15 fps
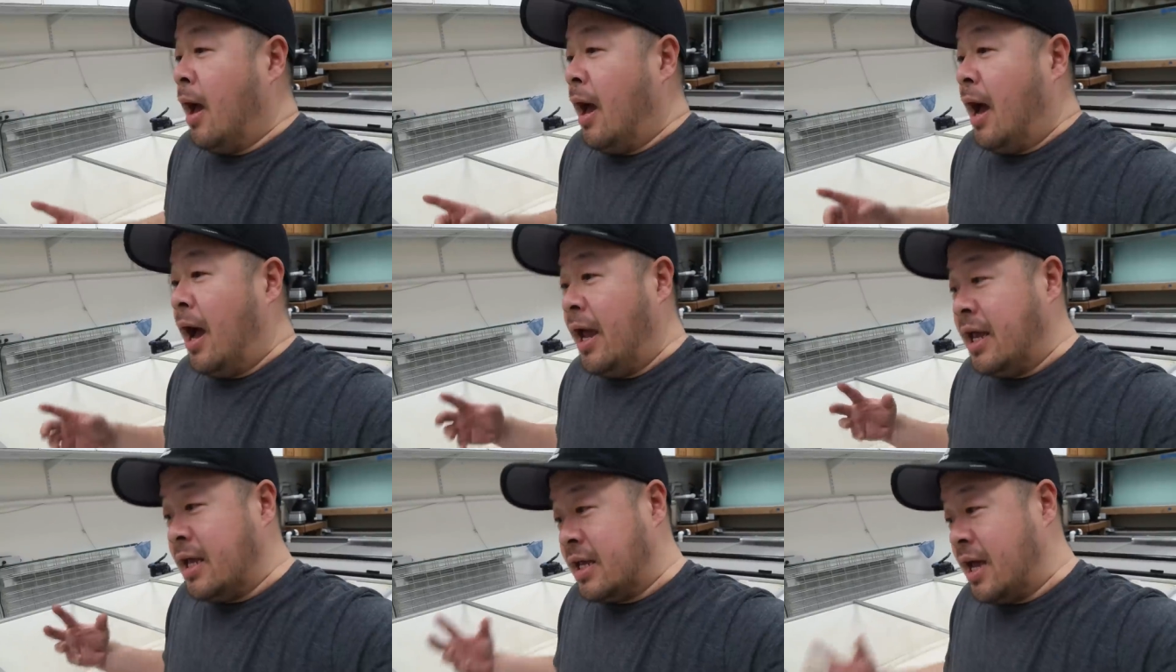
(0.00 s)

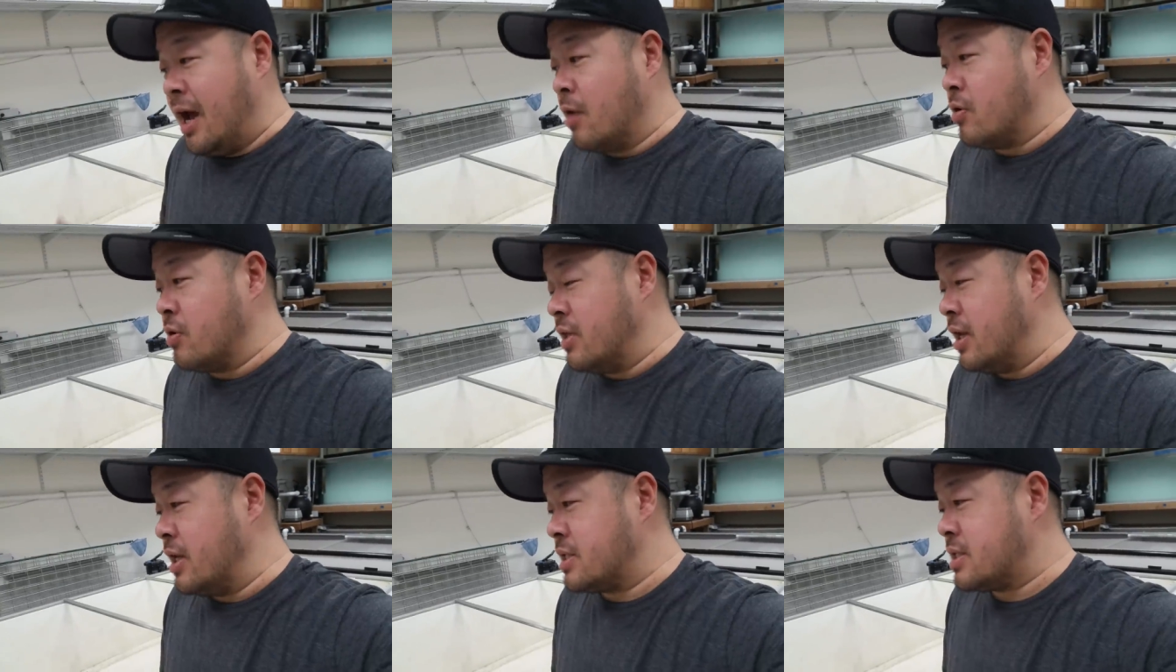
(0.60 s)
I encountered
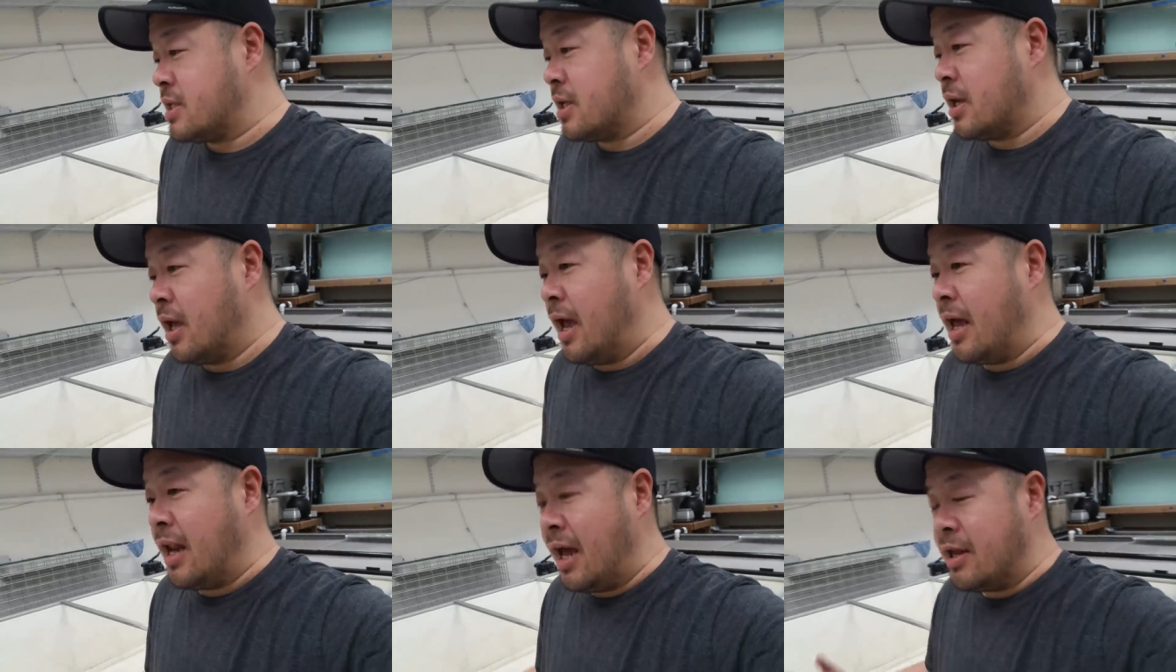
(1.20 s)
this
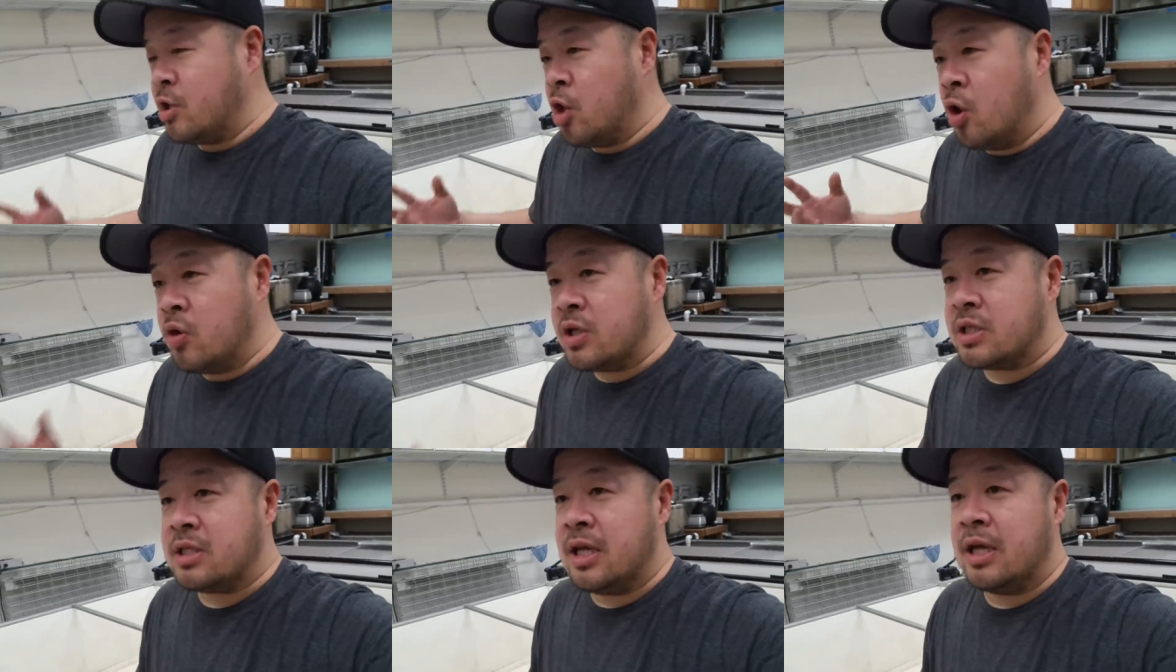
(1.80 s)
and I
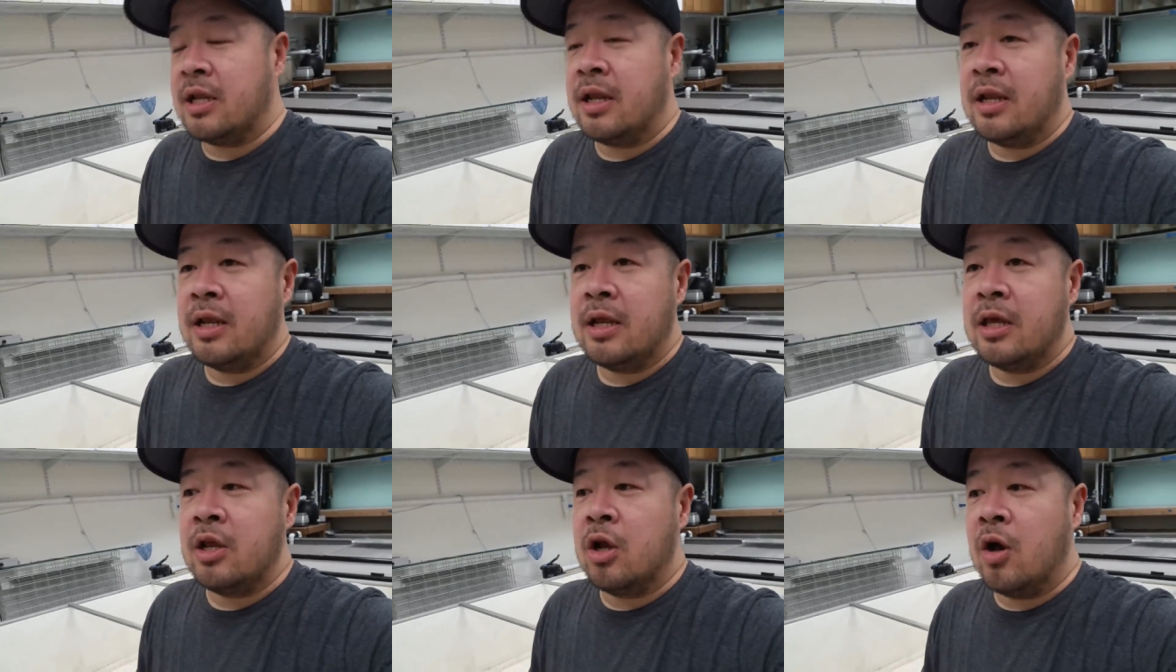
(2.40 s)
noticed it,
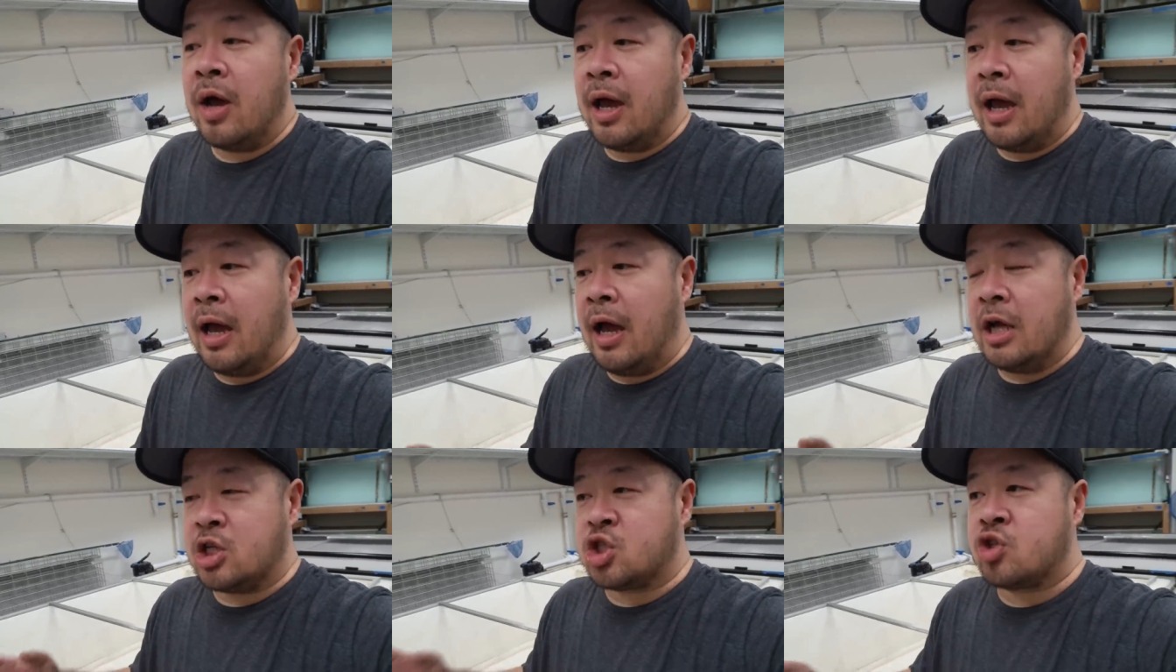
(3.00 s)
you know,
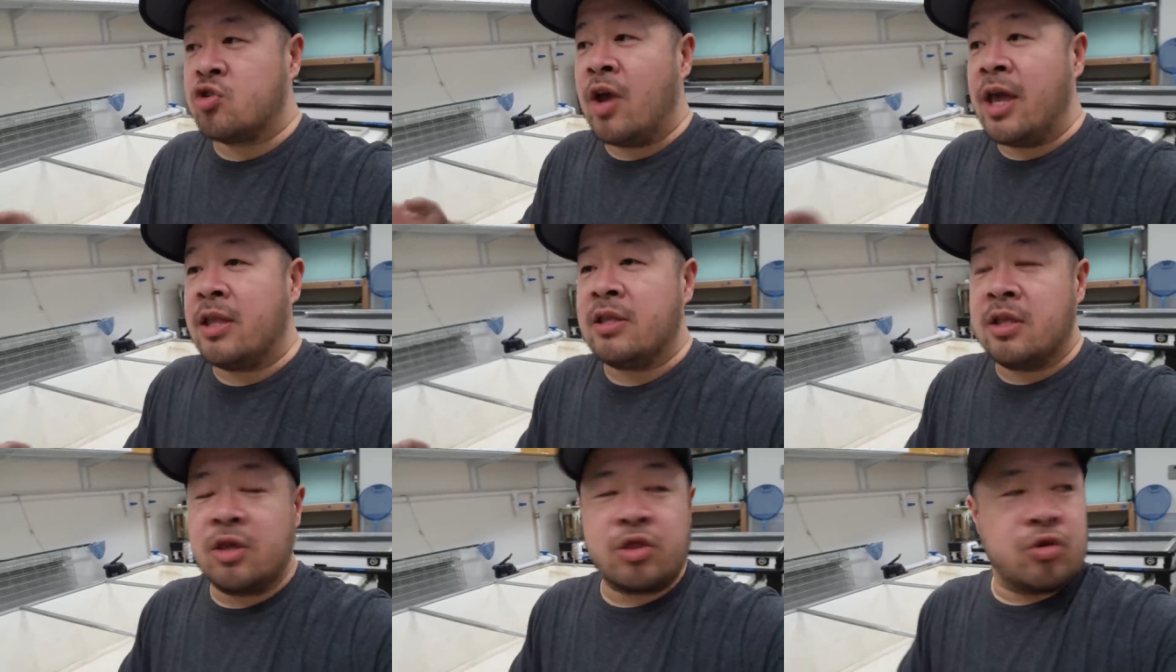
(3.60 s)
a
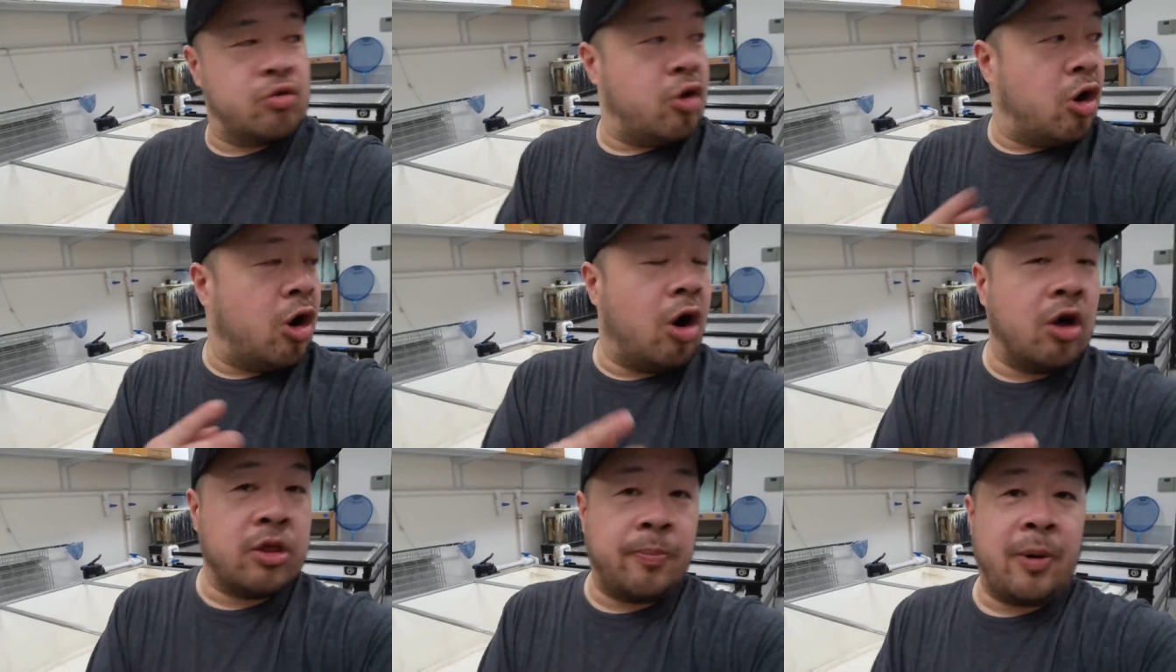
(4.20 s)
trend through
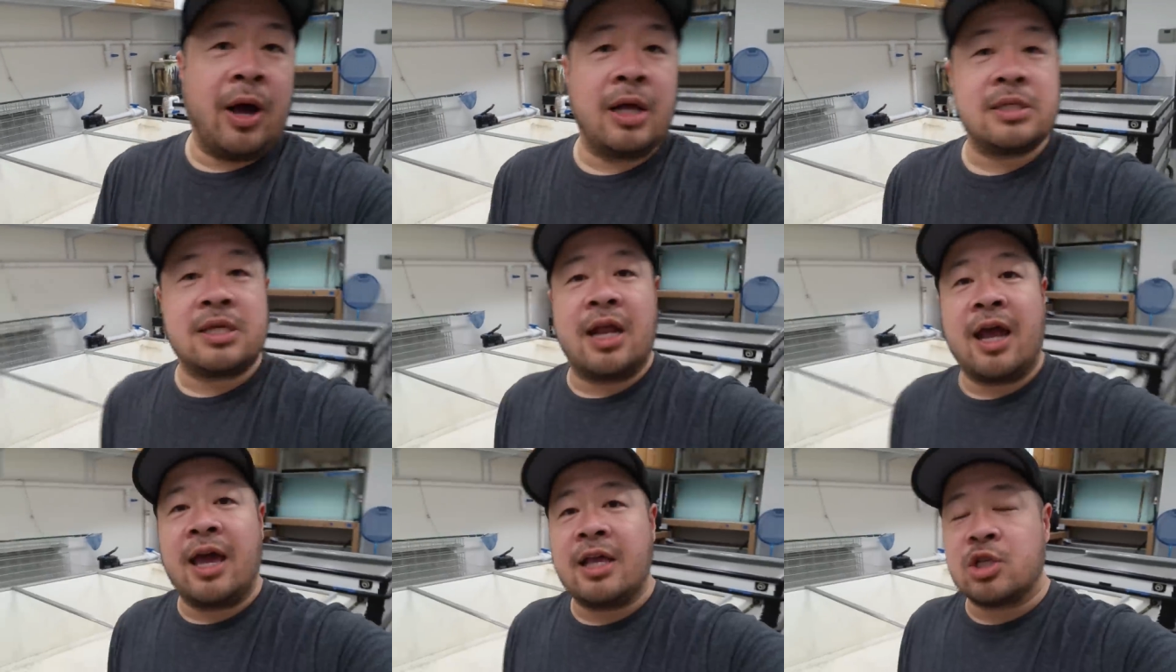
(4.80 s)
all the ponds
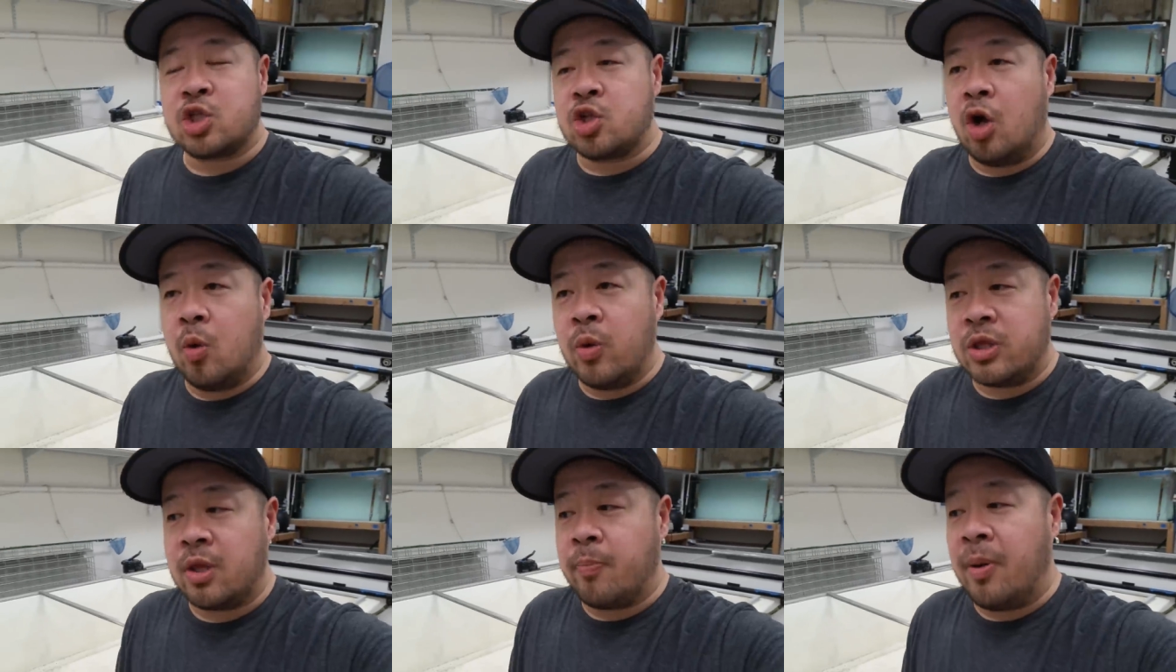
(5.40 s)
that I install
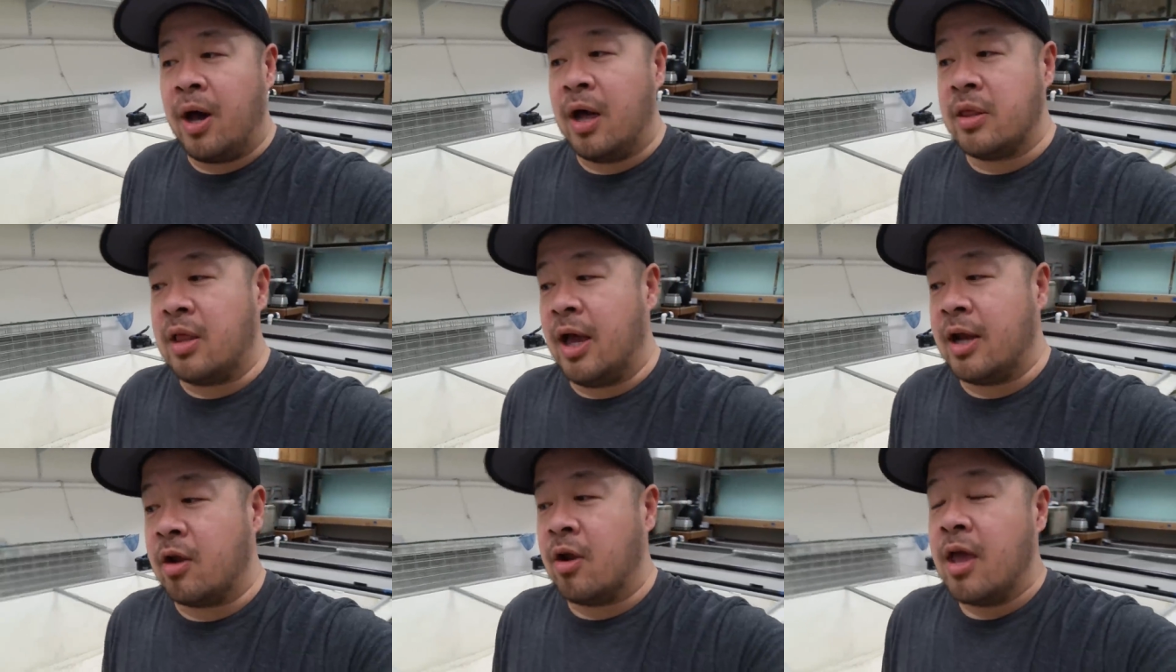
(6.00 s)
with the pond
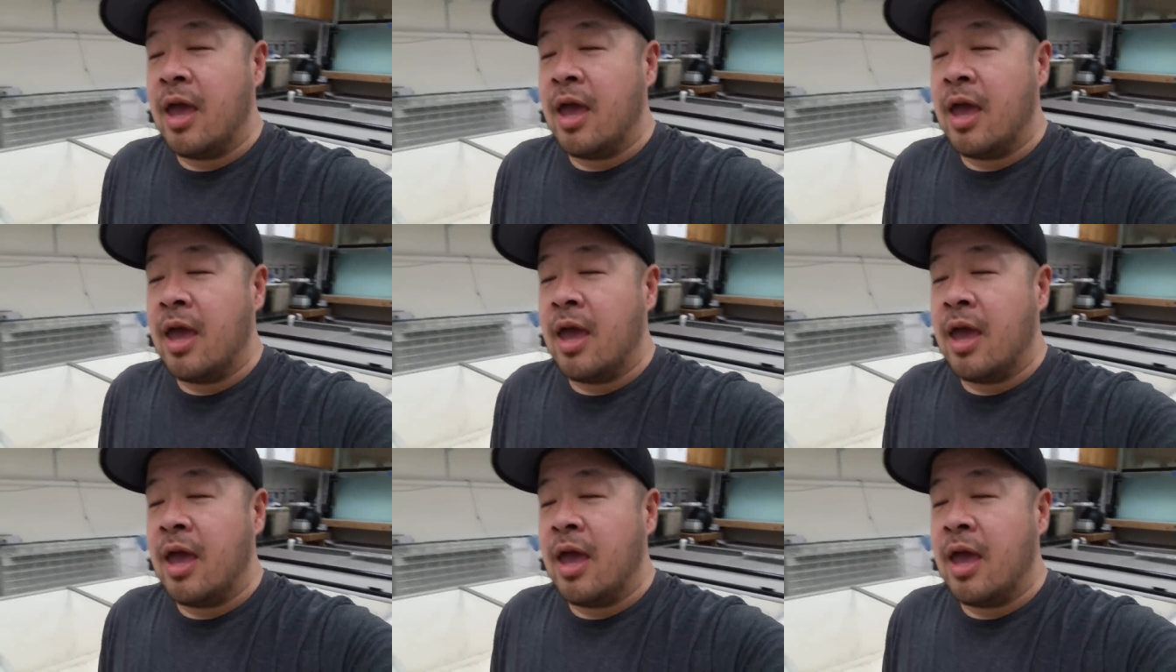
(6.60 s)
liner,